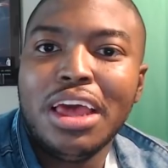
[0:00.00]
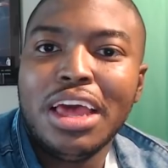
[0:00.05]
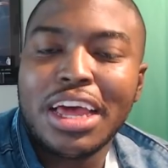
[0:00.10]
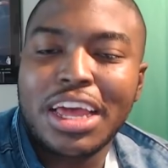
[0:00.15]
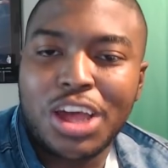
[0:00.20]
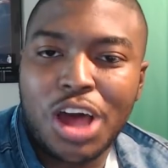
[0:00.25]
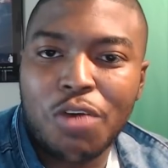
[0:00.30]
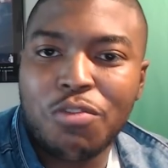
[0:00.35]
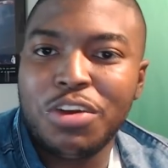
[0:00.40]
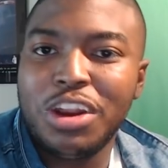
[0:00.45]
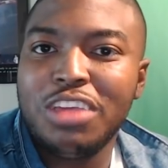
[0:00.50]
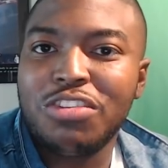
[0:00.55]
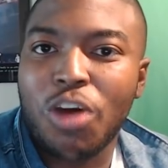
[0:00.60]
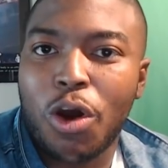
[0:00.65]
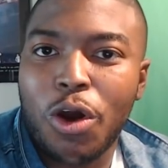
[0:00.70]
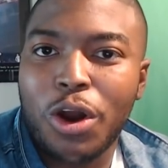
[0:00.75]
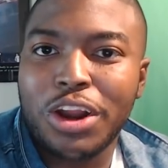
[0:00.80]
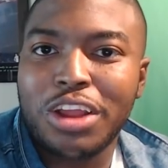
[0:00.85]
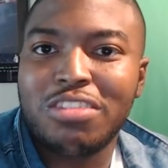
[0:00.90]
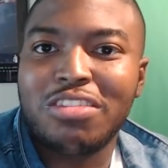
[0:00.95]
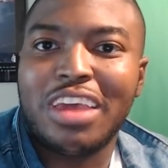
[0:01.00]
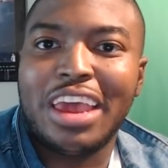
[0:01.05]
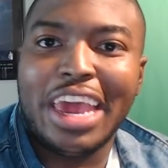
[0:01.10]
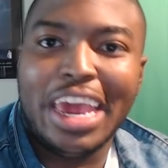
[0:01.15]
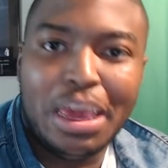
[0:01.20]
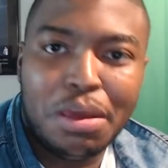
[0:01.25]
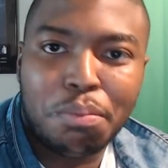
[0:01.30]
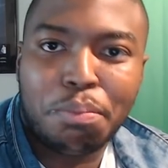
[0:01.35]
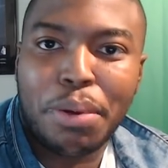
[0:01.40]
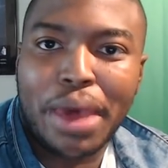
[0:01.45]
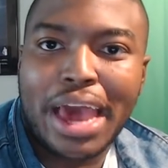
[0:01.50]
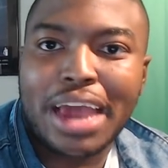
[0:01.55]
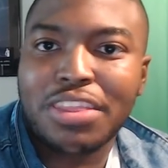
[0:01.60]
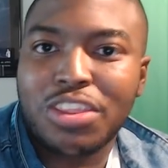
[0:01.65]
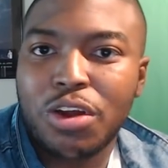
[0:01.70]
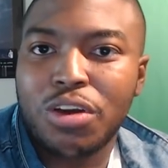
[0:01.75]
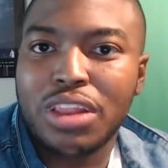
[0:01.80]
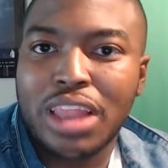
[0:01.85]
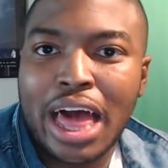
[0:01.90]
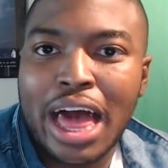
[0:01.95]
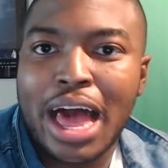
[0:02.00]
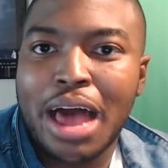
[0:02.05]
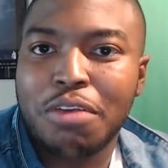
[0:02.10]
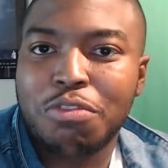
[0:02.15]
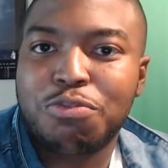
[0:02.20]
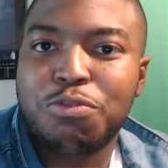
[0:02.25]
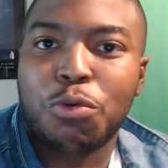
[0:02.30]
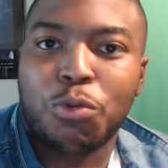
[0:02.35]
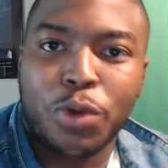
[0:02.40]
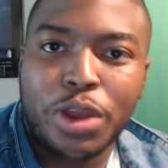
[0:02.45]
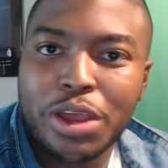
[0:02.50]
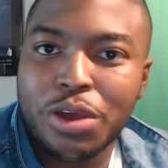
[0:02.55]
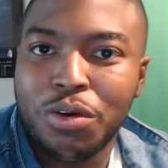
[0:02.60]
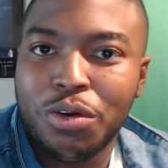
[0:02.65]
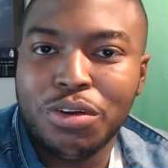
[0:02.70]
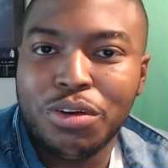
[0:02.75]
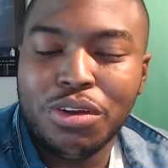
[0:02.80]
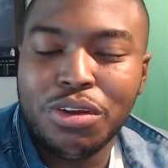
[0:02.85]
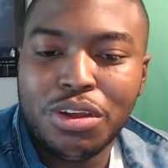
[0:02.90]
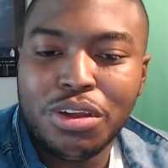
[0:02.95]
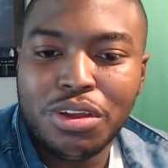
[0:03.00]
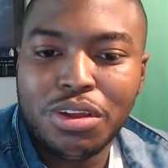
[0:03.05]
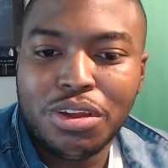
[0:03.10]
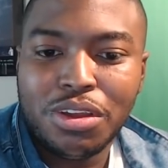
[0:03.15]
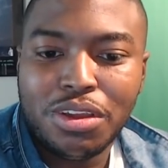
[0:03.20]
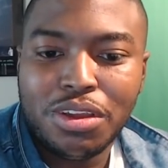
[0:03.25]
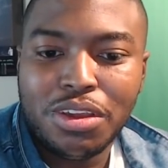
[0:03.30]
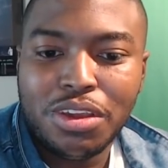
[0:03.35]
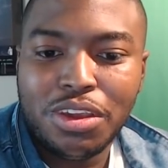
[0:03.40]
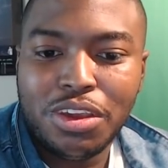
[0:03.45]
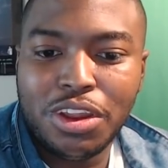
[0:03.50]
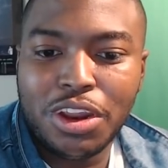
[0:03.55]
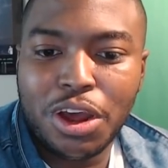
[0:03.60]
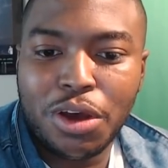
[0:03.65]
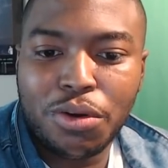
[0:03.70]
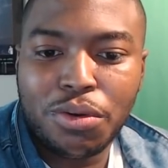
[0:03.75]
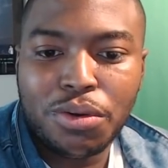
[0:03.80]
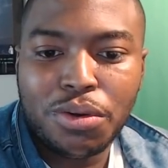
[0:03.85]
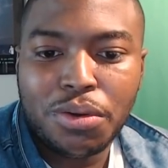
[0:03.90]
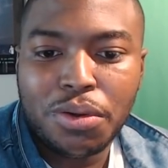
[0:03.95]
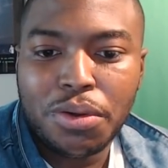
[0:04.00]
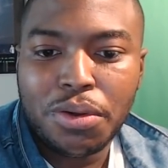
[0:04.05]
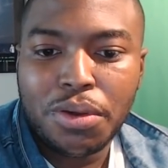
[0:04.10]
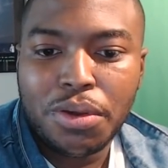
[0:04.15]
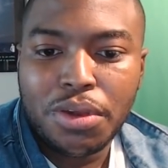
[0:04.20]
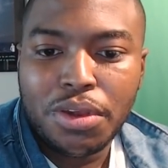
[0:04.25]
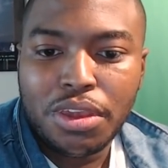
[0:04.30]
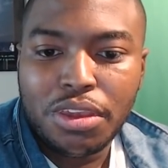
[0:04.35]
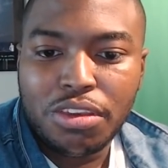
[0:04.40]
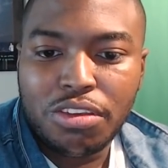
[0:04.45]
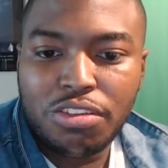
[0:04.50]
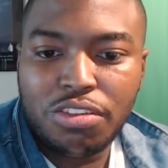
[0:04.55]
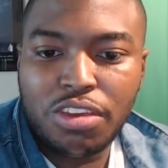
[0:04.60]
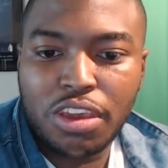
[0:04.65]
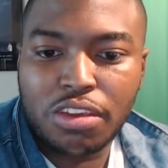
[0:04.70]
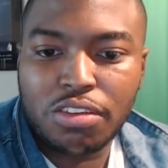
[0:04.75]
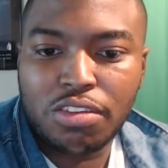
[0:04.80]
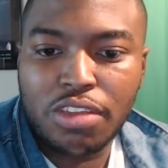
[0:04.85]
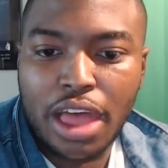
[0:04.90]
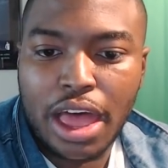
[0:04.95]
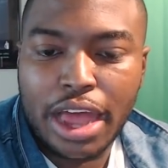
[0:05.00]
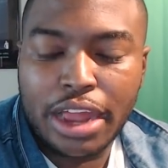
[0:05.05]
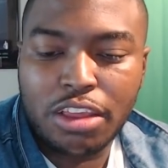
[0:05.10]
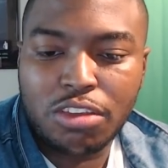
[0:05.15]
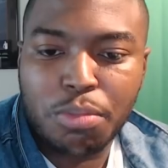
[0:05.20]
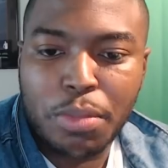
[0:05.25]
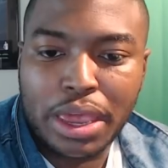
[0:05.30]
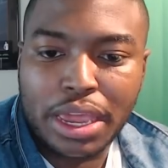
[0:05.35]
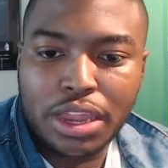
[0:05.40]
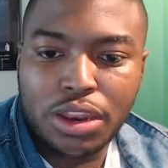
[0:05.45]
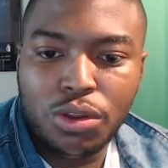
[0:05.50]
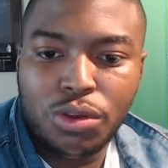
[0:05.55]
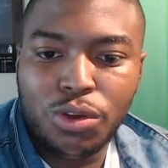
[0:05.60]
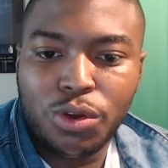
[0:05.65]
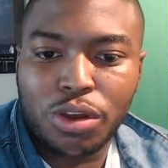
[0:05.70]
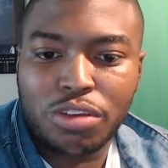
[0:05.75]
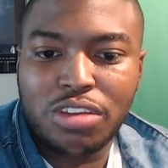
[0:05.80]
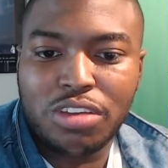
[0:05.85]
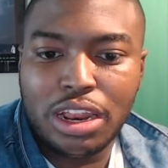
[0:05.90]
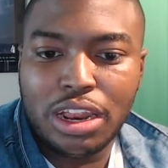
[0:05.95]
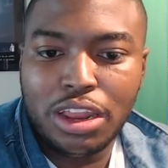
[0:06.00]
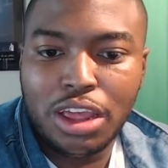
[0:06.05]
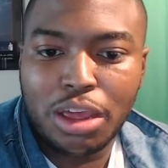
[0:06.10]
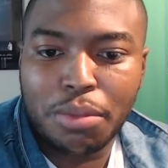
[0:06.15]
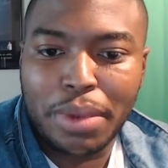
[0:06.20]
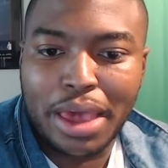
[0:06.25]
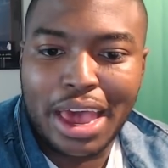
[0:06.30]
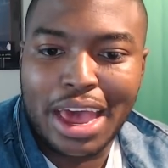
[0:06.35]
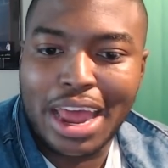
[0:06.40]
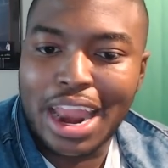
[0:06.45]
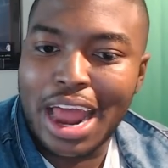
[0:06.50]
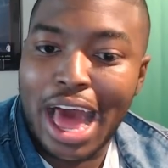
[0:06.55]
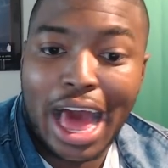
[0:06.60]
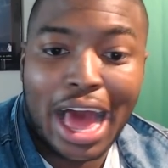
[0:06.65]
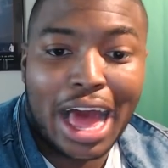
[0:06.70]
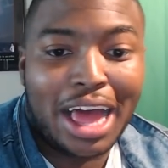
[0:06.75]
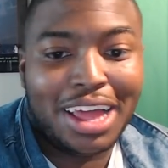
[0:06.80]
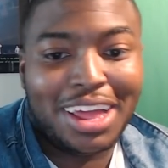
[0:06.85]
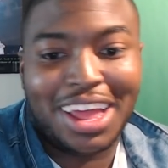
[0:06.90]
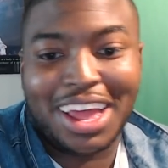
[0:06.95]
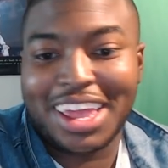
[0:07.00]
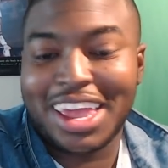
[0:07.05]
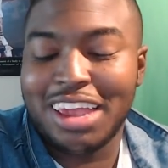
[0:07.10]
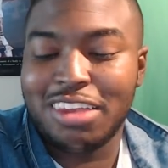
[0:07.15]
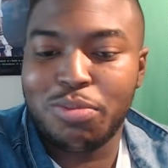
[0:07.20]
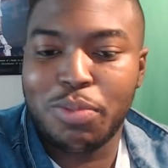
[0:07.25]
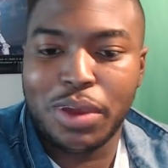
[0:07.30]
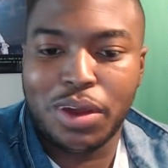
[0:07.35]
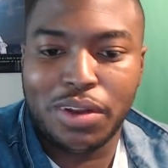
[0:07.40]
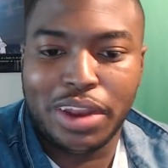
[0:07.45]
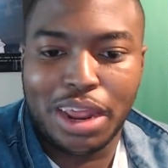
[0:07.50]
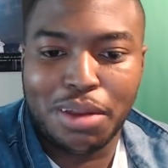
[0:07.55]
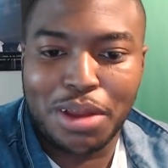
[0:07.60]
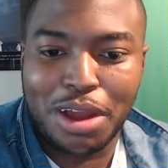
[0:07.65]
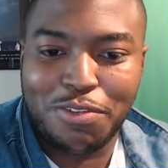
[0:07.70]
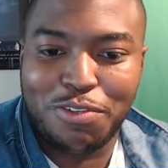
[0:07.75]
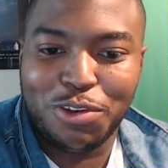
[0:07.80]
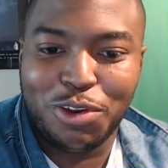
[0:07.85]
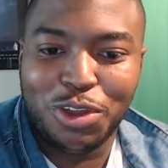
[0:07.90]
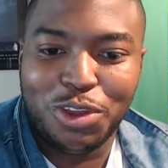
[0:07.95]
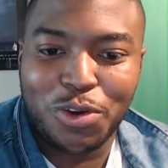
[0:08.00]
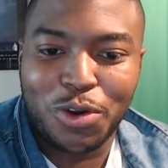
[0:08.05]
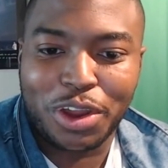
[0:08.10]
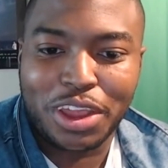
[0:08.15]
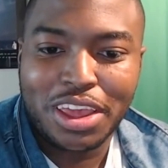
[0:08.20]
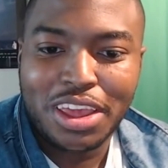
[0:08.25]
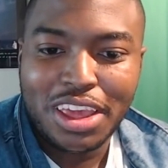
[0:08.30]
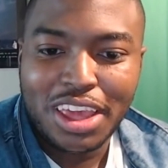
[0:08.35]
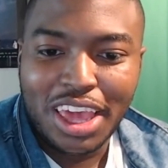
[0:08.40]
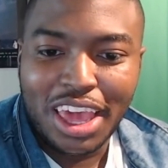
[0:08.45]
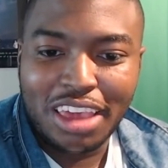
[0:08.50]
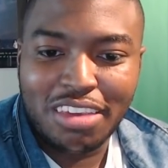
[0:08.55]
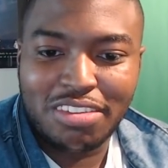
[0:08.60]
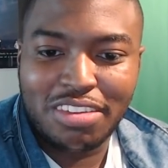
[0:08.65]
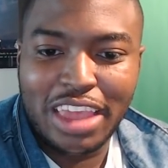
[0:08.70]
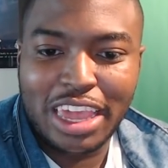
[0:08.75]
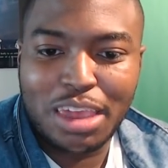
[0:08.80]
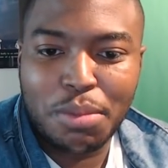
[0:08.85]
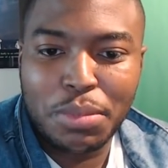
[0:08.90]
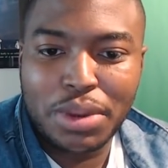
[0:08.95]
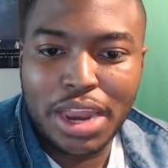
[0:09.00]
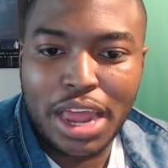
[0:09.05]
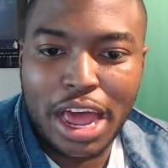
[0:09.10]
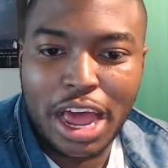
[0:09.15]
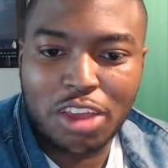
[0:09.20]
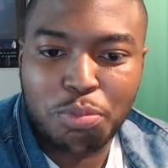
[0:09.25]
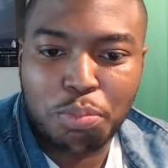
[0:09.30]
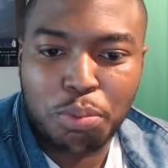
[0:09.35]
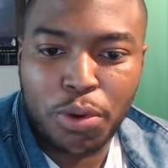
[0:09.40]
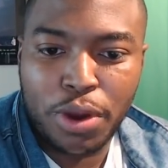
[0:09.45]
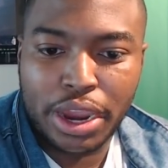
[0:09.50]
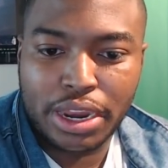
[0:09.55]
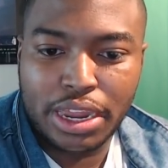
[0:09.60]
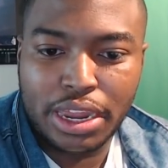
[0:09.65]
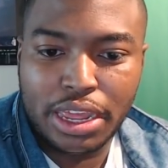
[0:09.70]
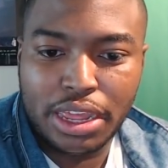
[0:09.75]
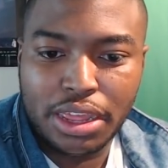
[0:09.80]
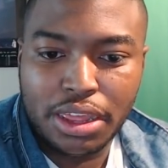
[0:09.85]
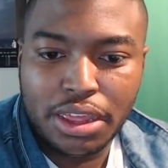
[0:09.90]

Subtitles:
cover these artists impact their lives for real. You know? 6ix9ine is making New York City look bad. I can't speak on that. I'm not from New York. Is Nicki Minaj pregnant?